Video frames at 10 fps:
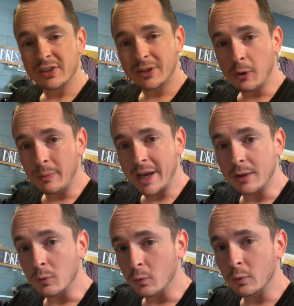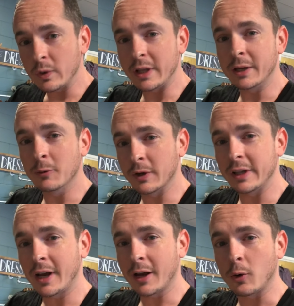still made really,
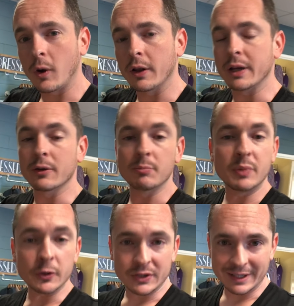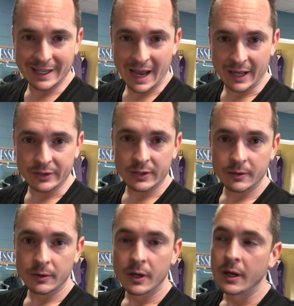really high quality. They're built to last.
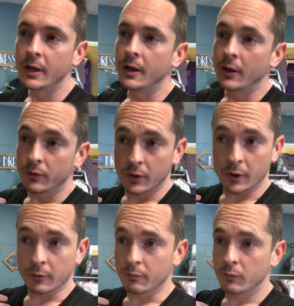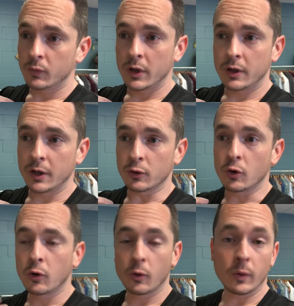They're
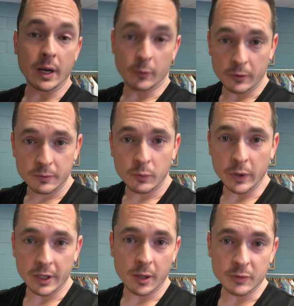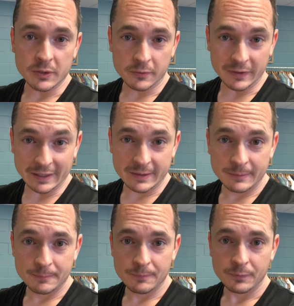incredible when it comes to fit.
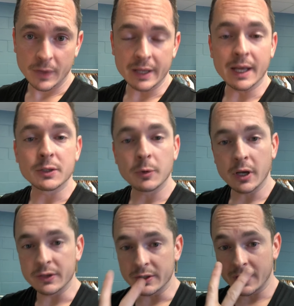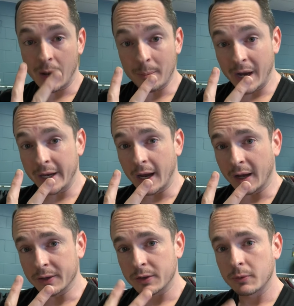And that's because it's got my
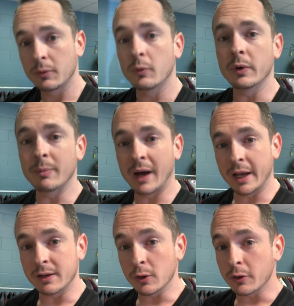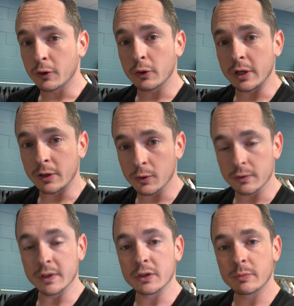eyes, with my near 30 years
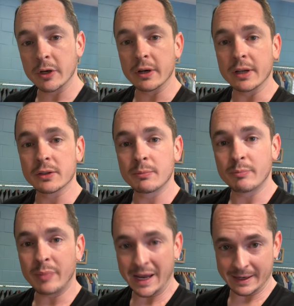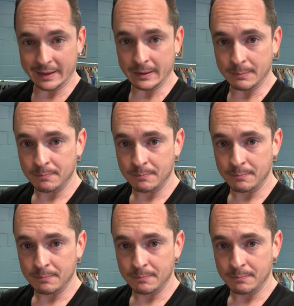of experience backing them.